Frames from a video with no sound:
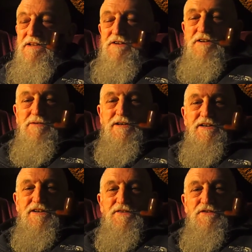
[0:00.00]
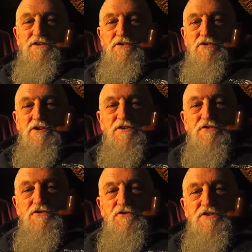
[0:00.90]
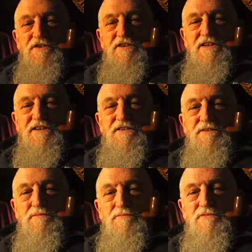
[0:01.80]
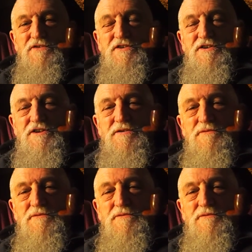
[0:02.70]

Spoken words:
no additives at all, it's just as it is, Virginia.